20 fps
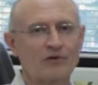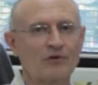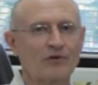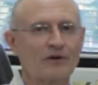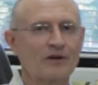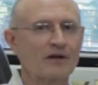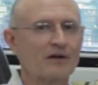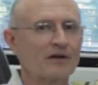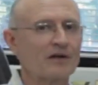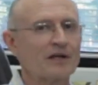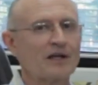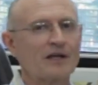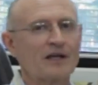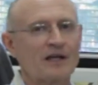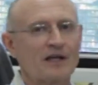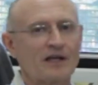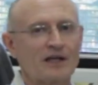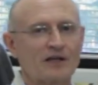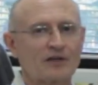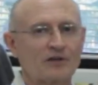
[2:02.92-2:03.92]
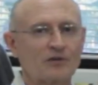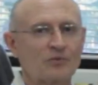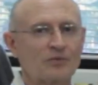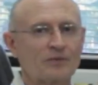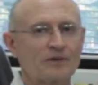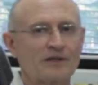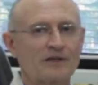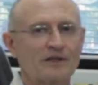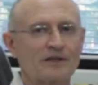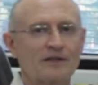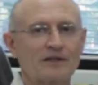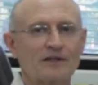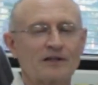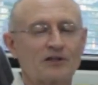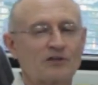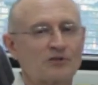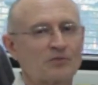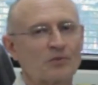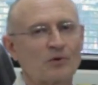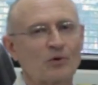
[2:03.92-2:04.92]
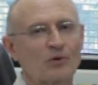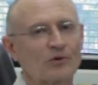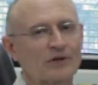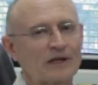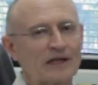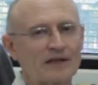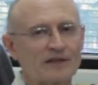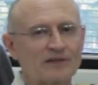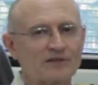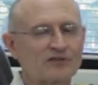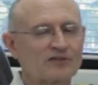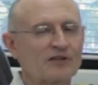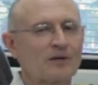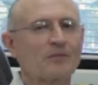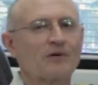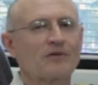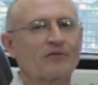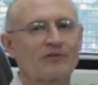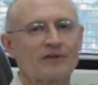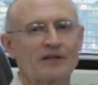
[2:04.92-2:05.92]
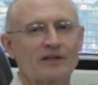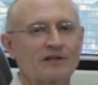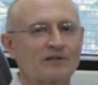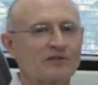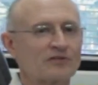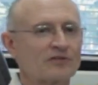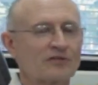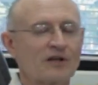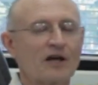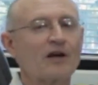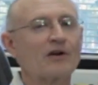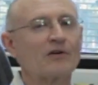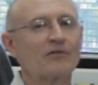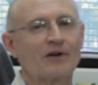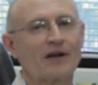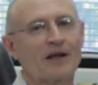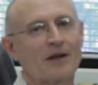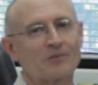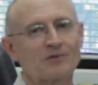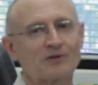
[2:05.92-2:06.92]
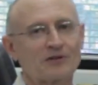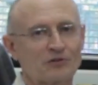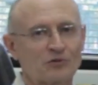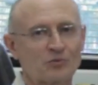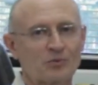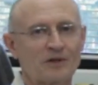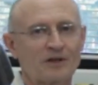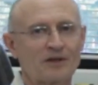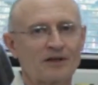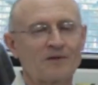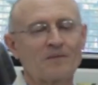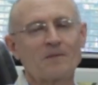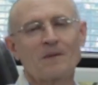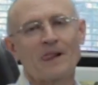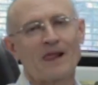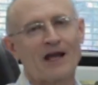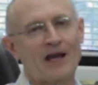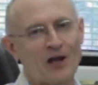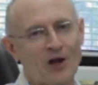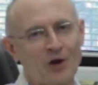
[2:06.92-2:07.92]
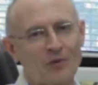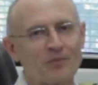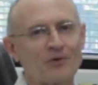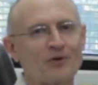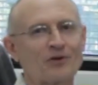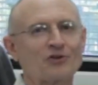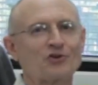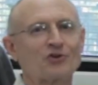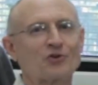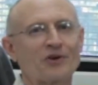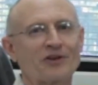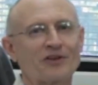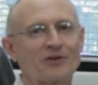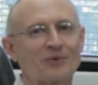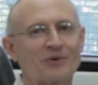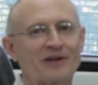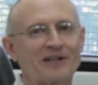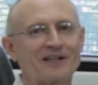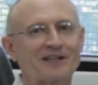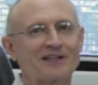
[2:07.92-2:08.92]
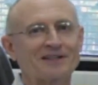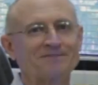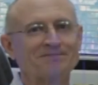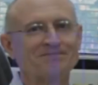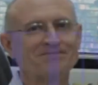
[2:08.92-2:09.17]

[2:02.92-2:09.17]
Luria and we explored some of these overlaps as well. I hope you enjoy the read.